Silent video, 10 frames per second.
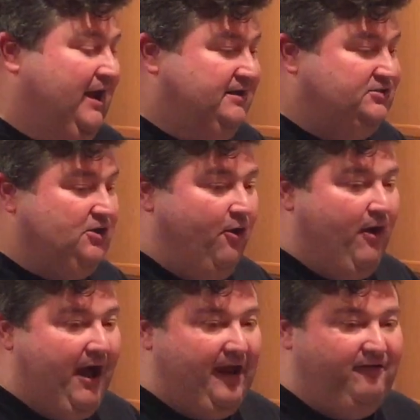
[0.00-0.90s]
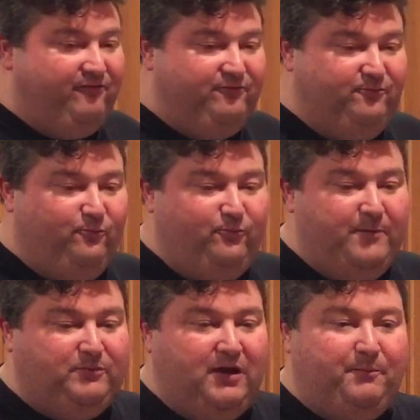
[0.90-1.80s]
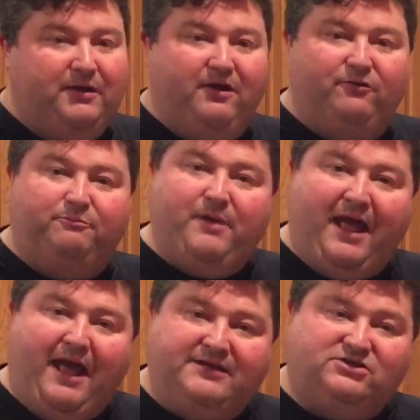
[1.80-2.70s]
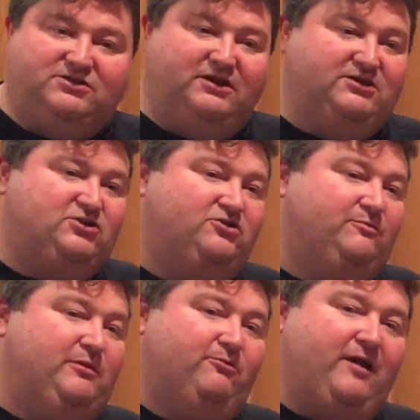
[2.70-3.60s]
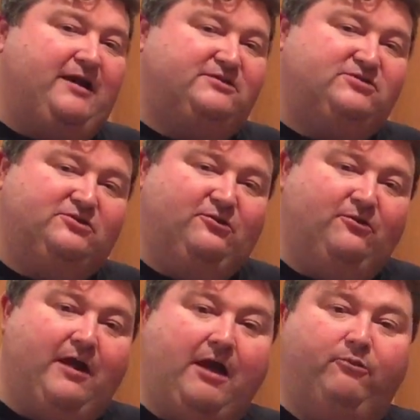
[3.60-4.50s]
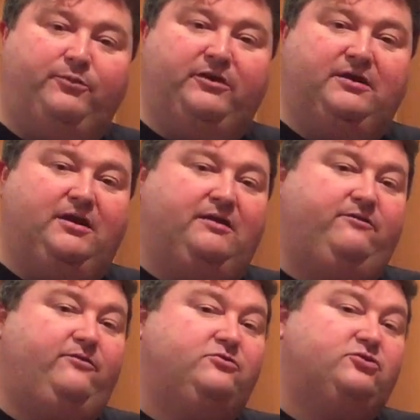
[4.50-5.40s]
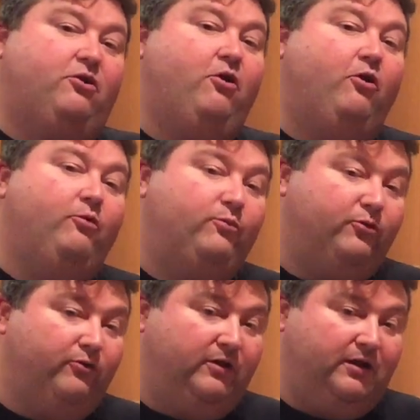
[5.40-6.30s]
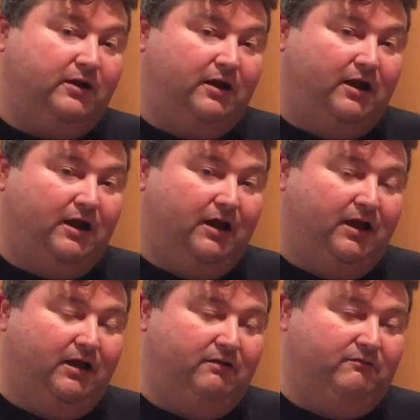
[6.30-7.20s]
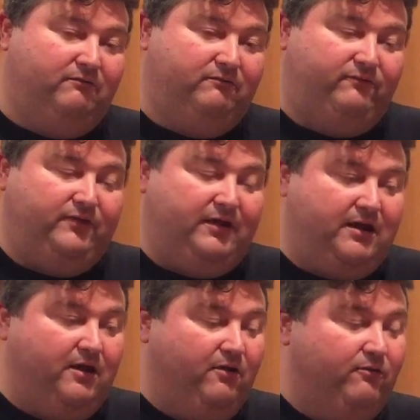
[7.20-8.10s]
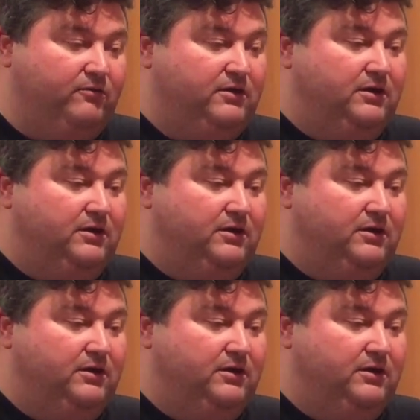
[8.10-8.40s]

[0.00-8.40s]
So I have whipped up another batch. It should be ready soon. I will put it in a future homebrewing video.